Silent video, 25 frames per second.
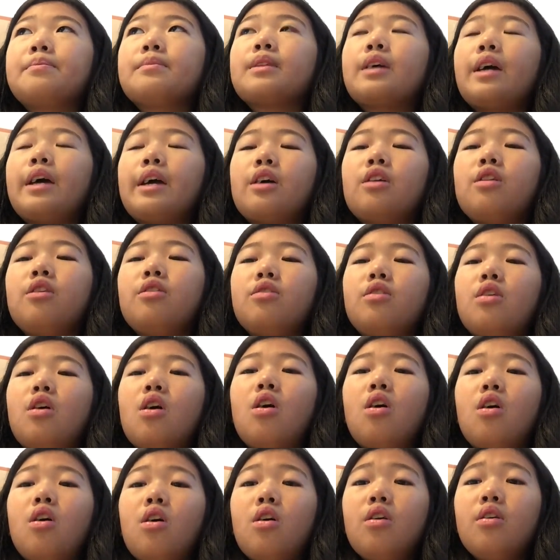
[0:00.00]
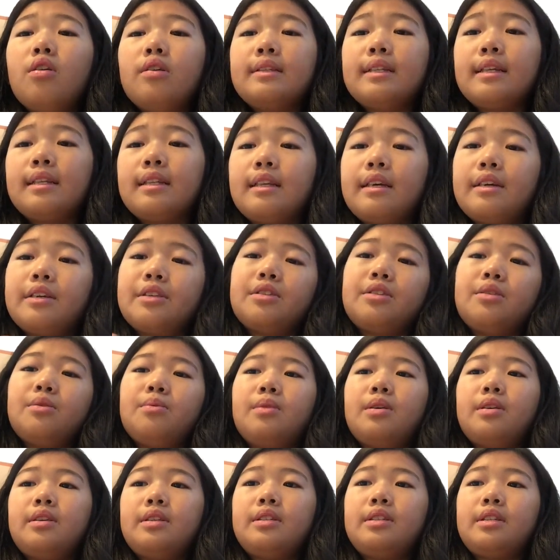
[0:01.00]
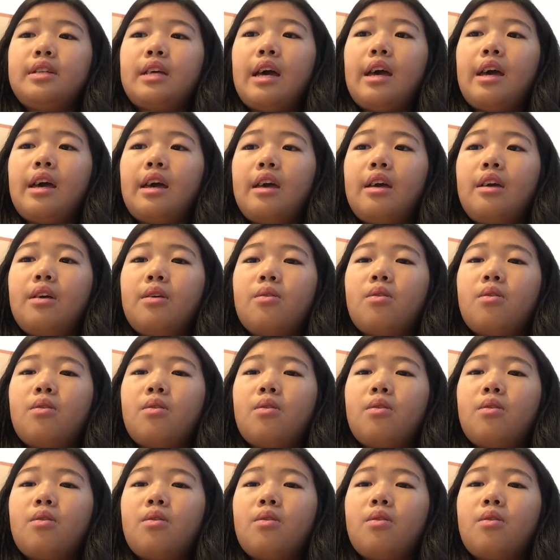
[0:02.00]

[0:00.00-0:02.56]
include all the things you want to say,